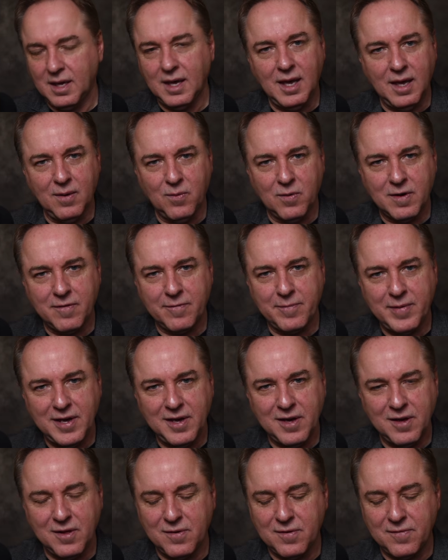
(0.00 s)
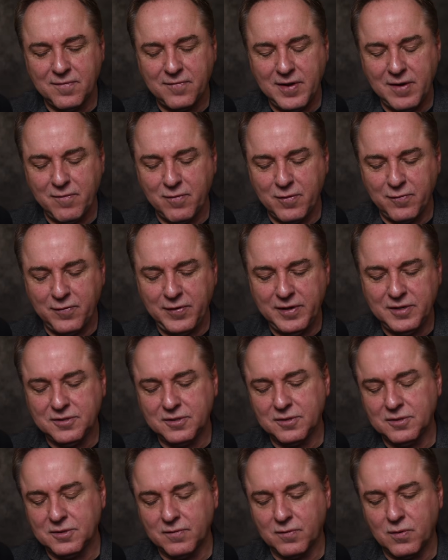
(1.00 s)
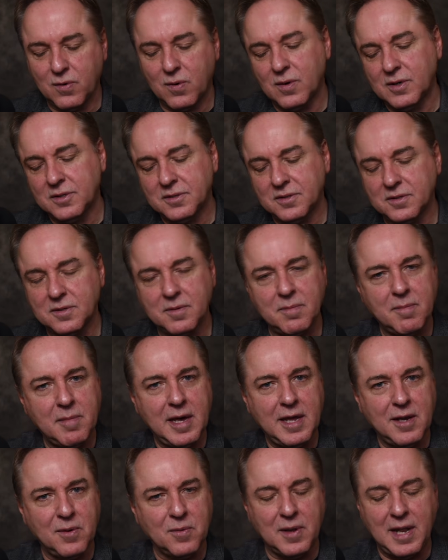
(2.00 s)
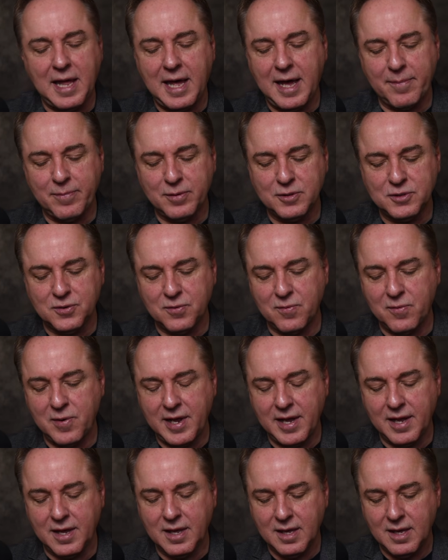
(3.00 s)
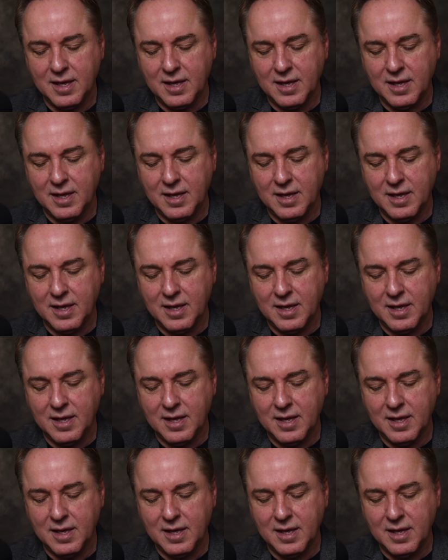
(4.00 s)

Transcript: And one of my other favorite features, of course, is a manual aperture ring.